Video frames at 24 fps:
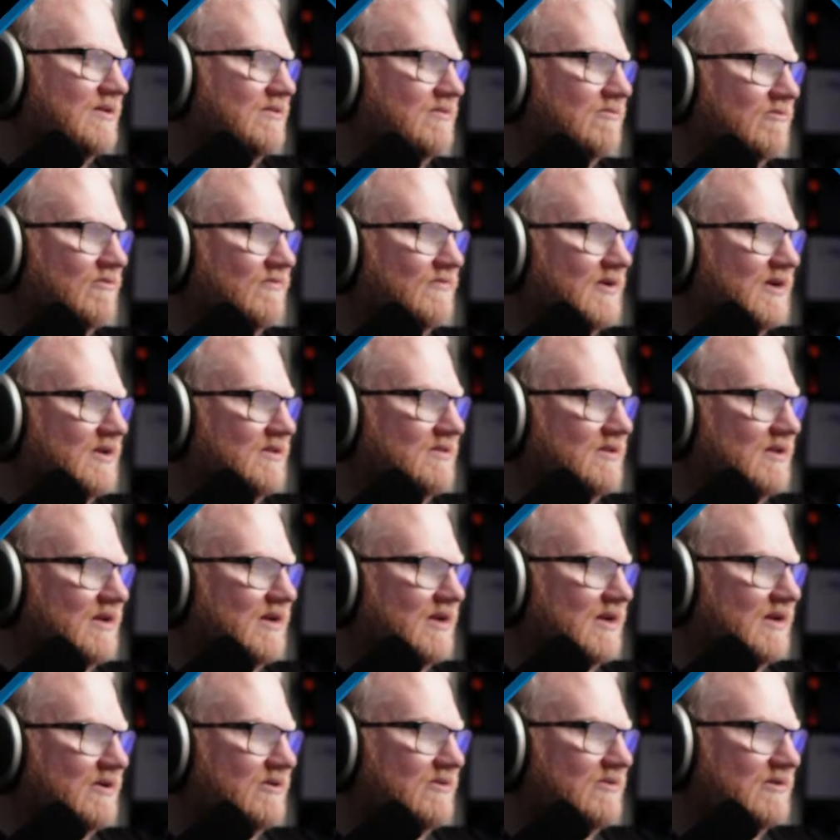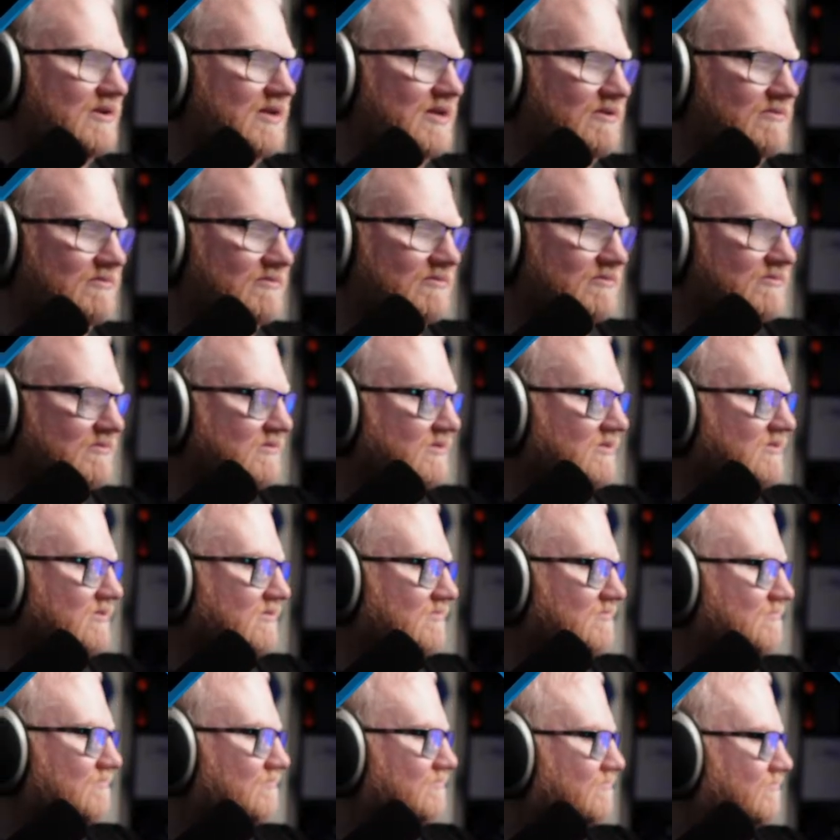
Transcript: so if I say L equals